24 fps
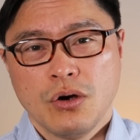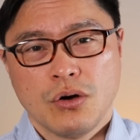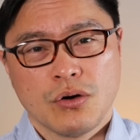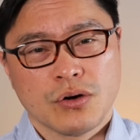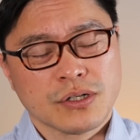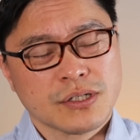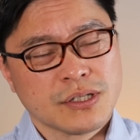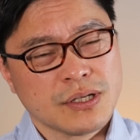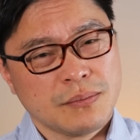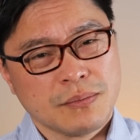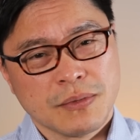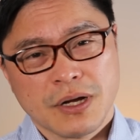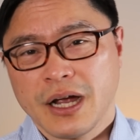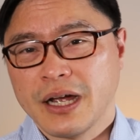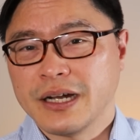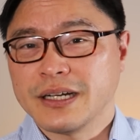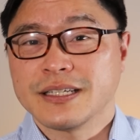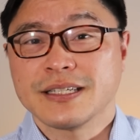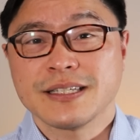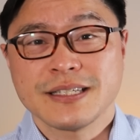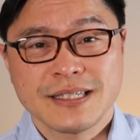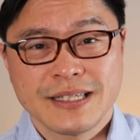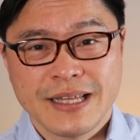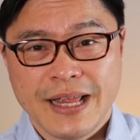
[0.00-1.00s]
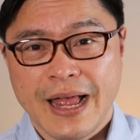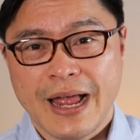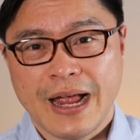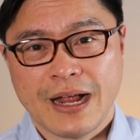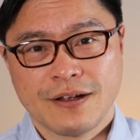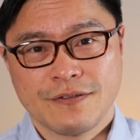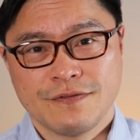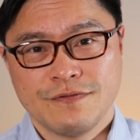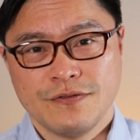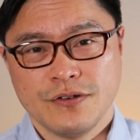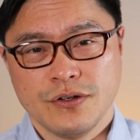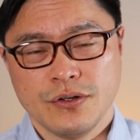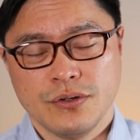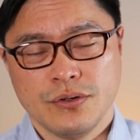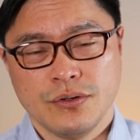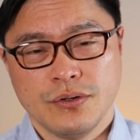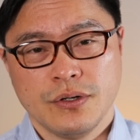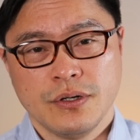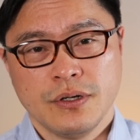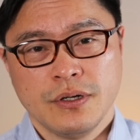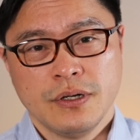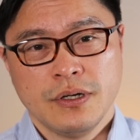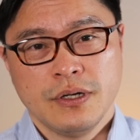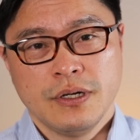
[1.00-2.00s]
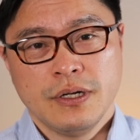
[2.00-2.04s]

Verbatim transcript: or some kind of snack food.